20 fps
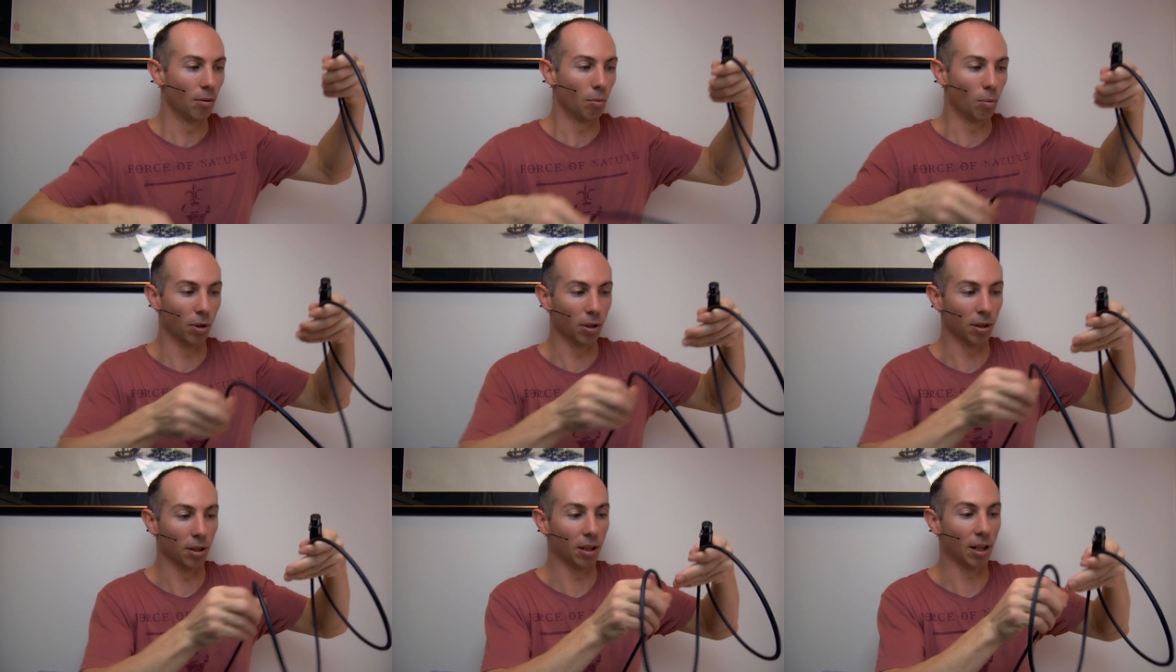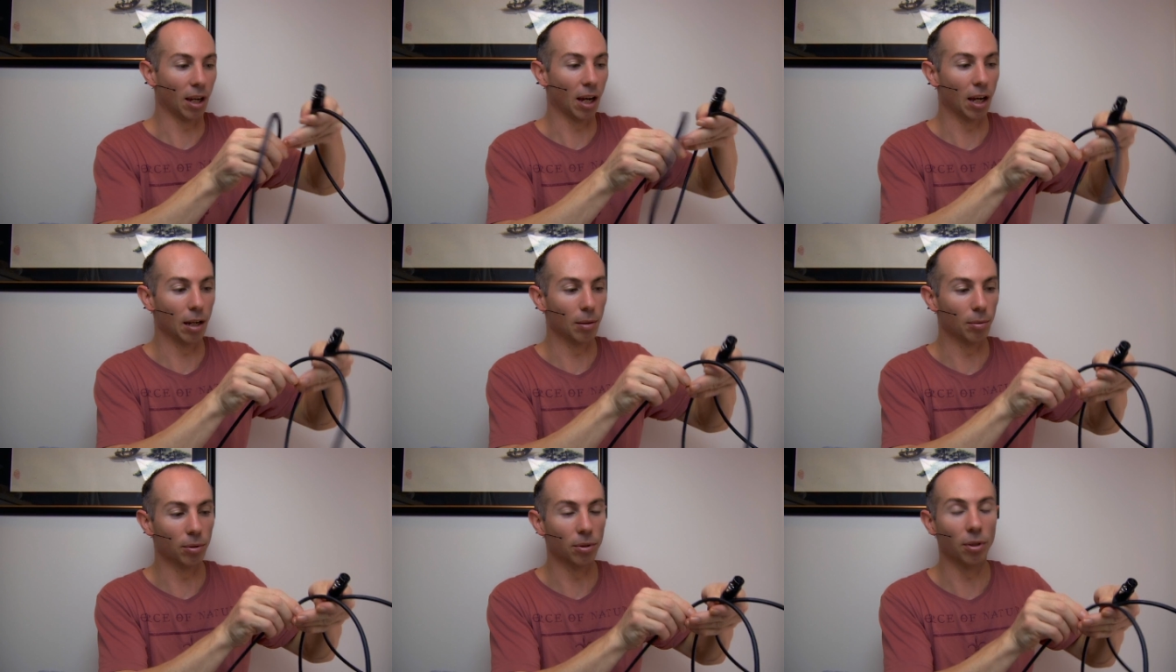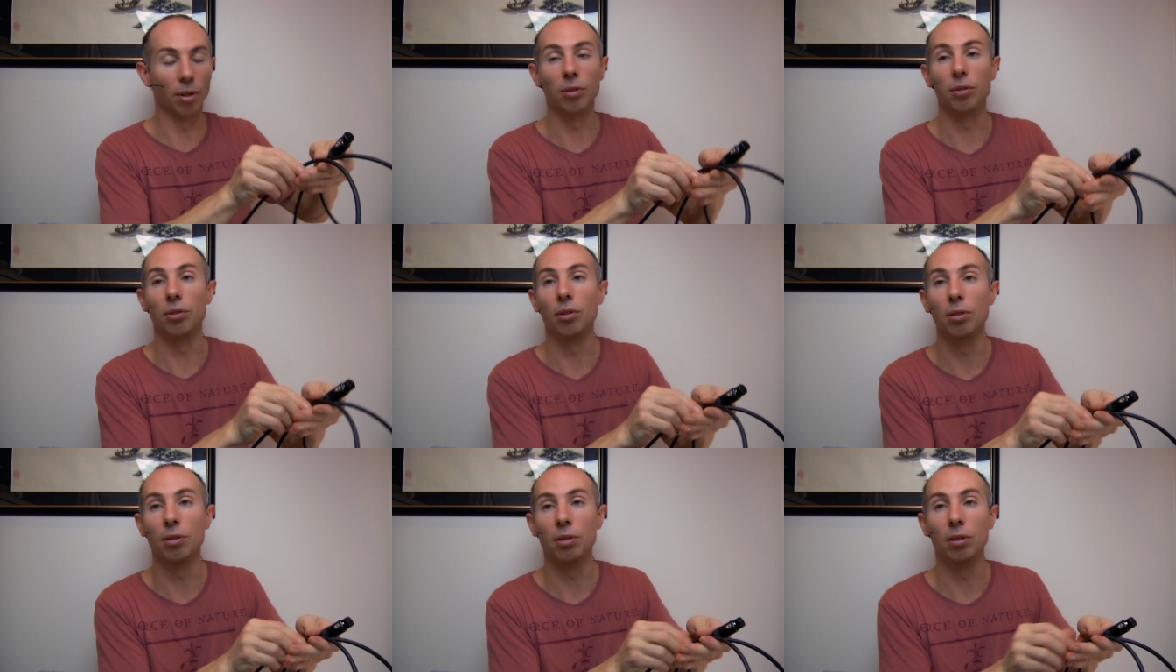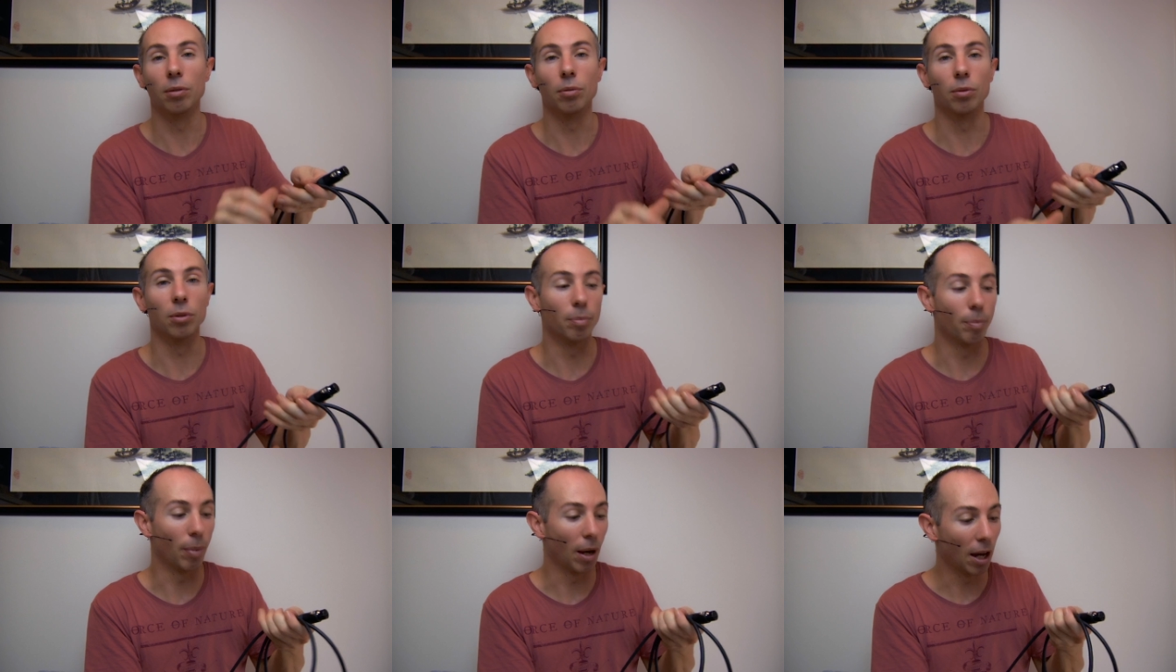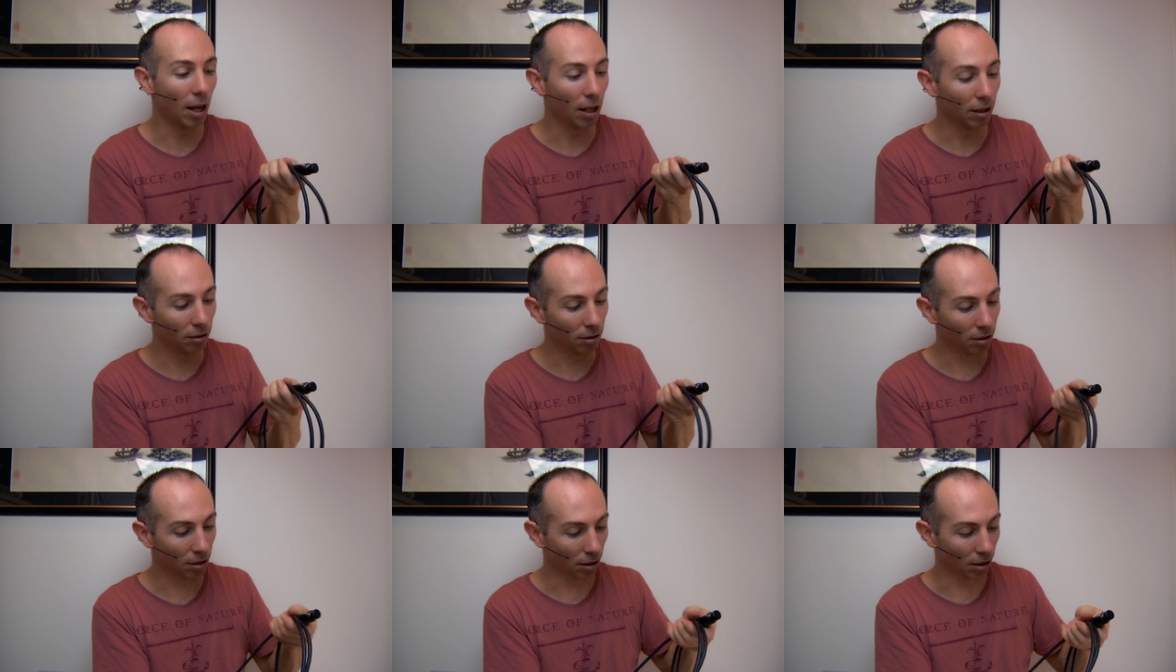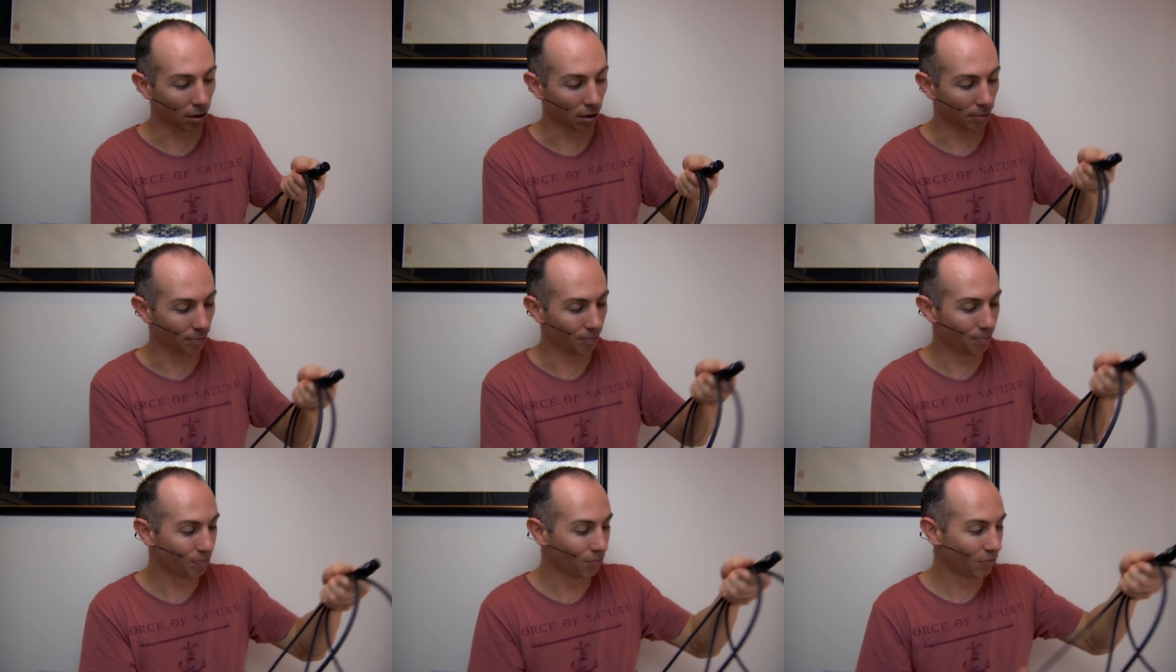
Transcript: one of the cables I was using was bad, so